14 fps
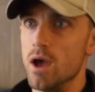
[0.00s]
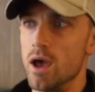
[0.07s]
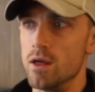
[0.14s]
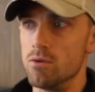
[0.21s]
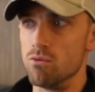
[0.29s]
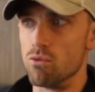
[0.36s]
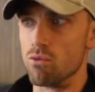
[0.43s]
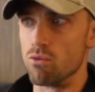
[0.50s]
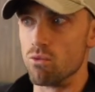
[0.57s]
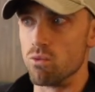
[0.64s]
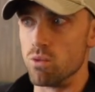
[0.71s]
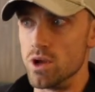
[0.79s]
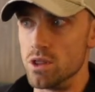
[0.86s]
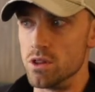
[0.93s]
and
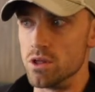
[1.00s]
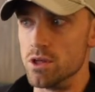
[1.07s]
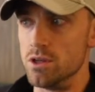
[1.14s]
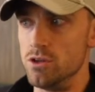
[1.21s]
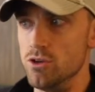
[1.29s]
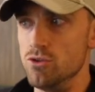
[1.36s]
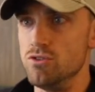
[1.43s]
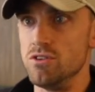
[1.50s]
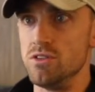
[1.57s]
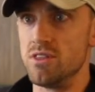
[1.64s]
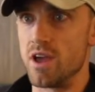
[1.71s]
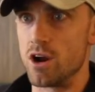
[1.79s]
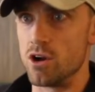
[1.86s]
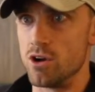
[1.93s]
really
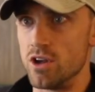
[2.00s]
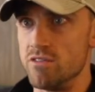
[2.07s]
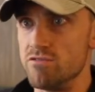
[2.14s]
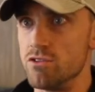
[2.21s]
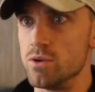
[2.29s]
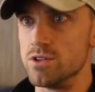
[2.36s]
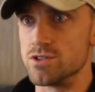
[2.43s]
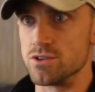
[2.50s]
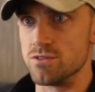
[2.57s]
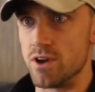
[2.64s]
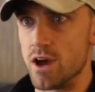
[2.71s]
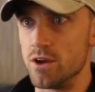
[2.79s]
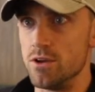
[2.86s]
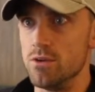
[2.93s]
using their
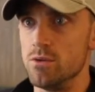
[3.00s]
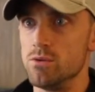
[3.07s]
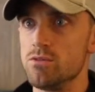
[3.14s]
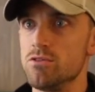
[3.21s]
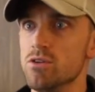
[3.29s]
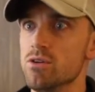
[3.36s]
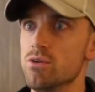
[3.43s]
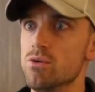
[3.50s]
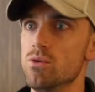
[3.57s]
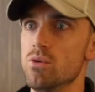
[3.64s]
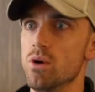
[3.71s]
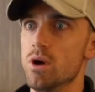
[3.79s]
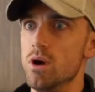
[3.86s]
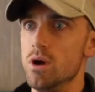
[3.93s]
influencer value
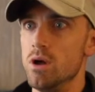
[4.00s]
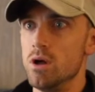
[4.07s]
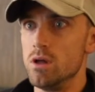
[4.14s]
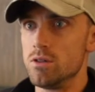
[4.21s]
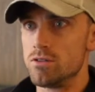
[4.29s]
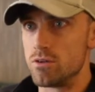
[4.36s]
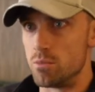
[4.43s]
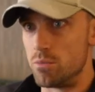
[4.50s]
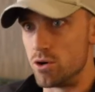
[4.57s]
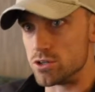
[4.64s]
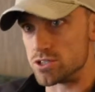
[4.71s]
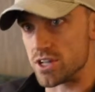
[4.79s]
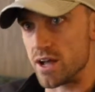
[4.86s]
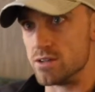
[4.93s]
to
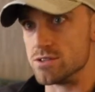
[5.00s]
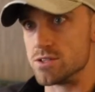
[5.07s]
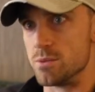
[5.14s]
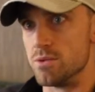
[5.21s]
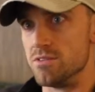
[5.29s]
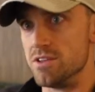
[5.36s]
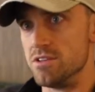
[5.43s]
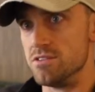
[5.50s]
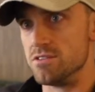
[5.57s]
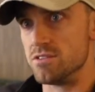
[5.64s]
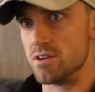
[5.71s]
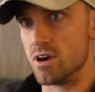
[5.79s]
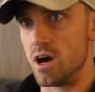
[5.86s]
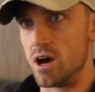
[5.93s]
push down some of
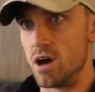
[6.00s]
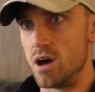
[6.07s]
these,